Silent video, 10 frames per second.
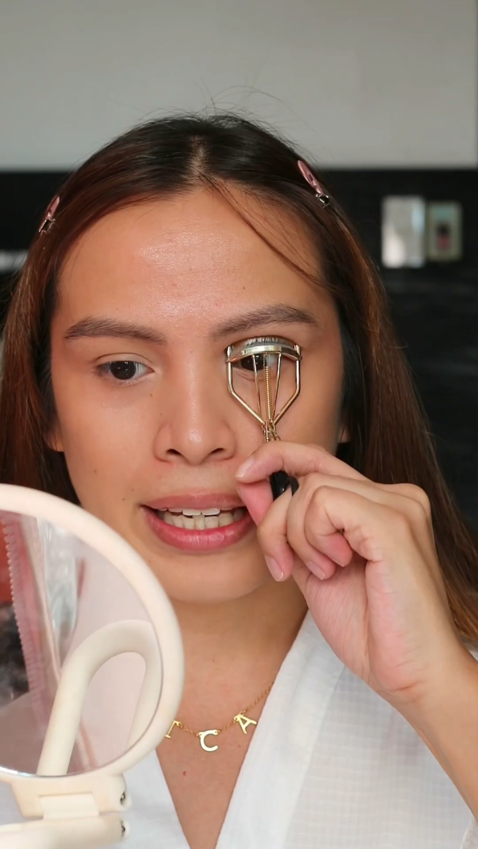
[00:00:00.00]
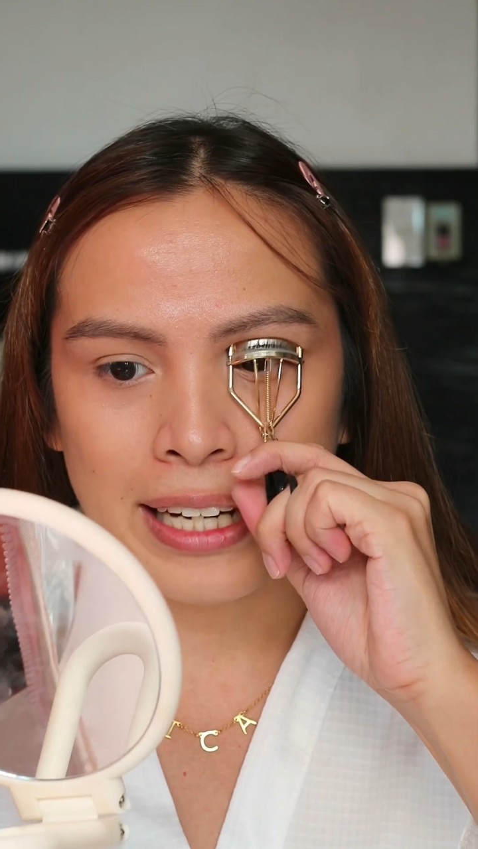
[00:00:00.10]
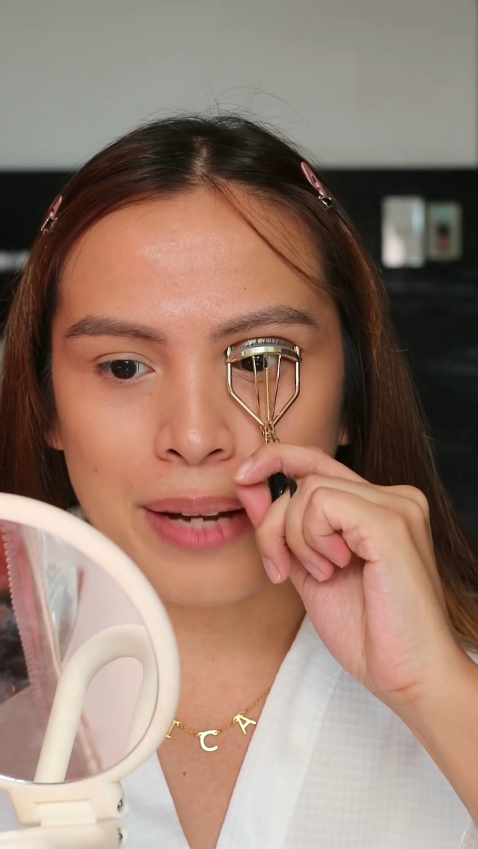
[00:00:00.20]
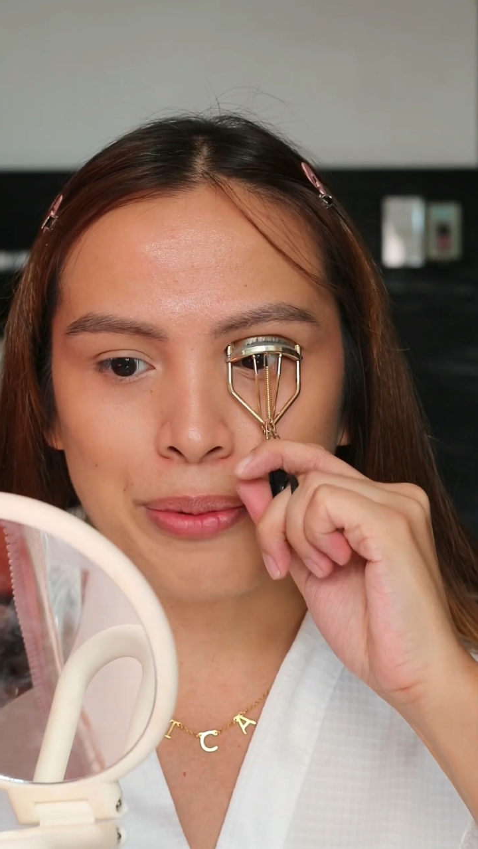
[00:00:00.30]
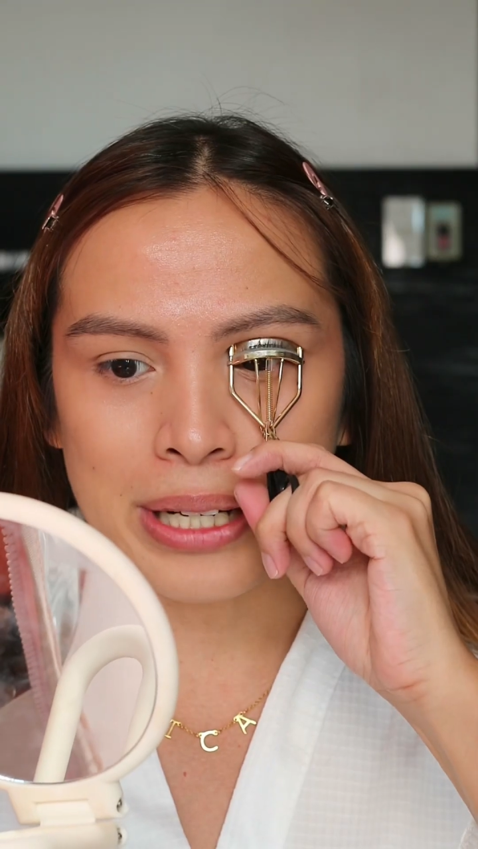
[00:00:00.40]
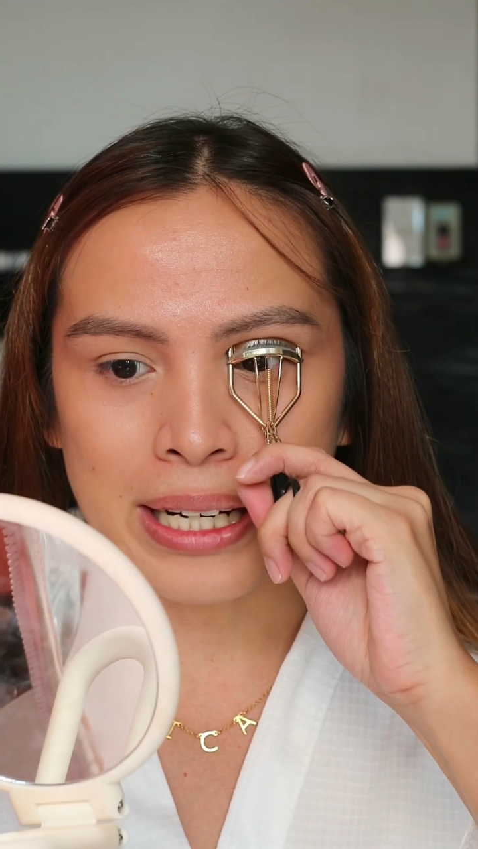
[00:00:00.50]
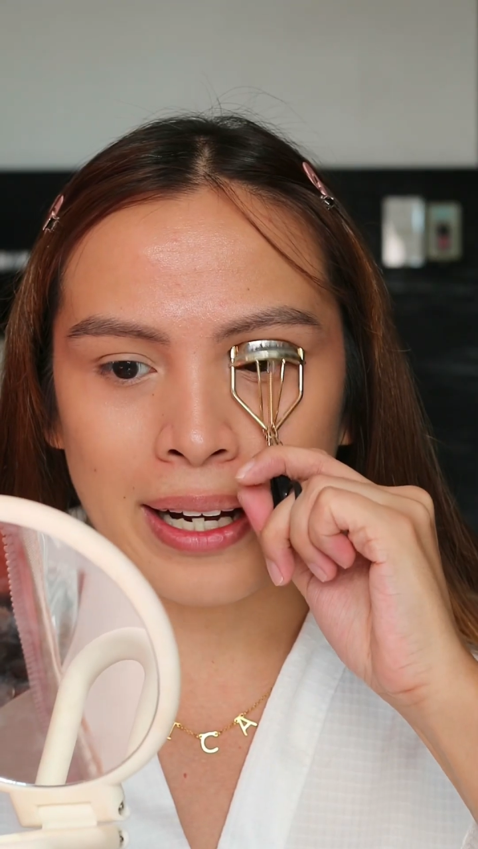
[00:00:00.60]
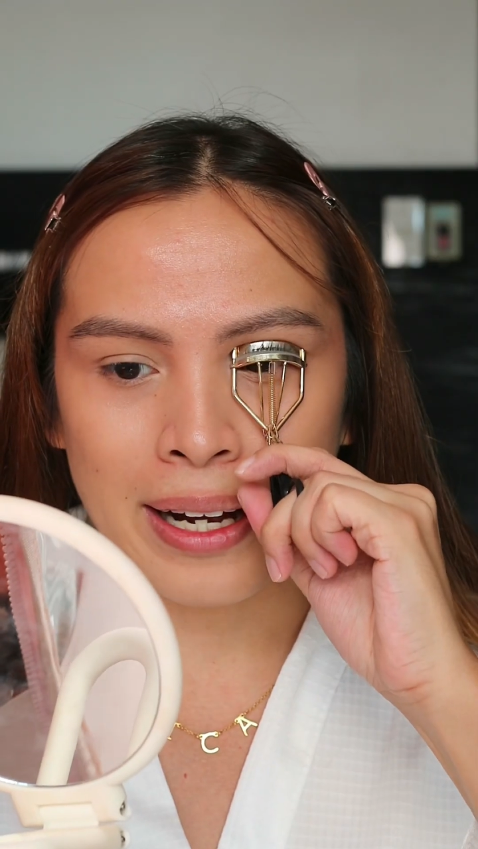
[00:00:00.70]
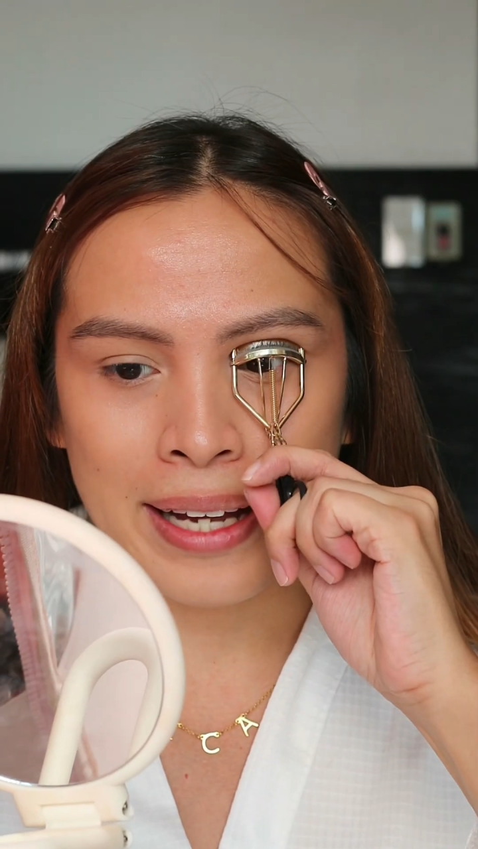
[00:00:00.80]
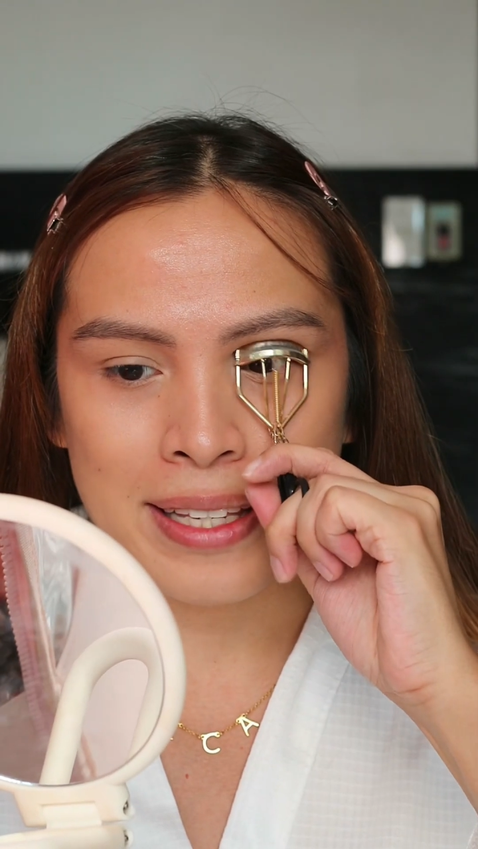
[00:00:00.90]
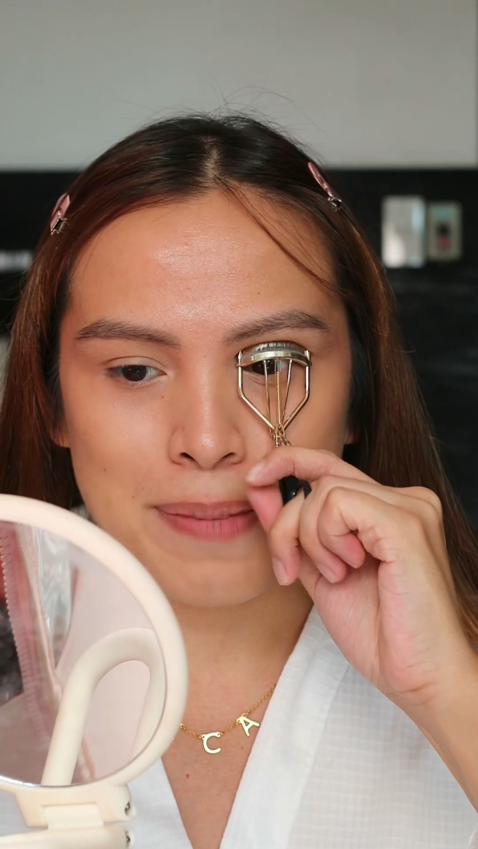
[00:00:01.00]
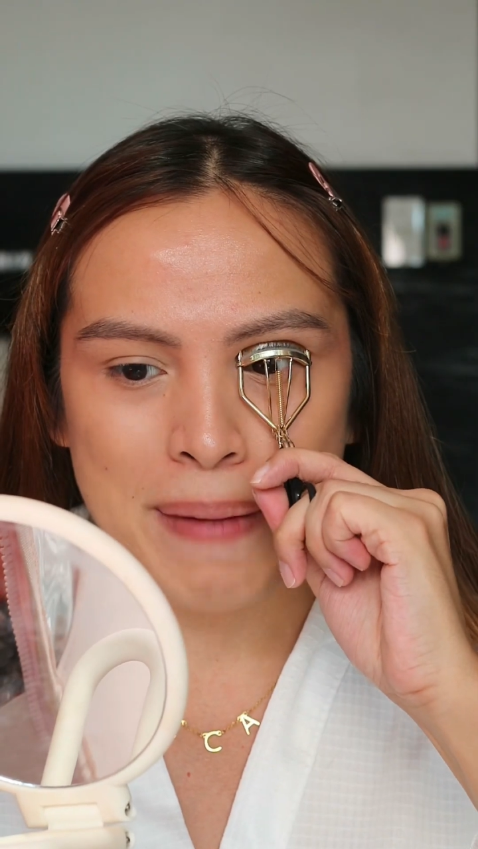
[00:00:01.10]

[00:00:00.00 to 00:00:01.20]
The name Rica in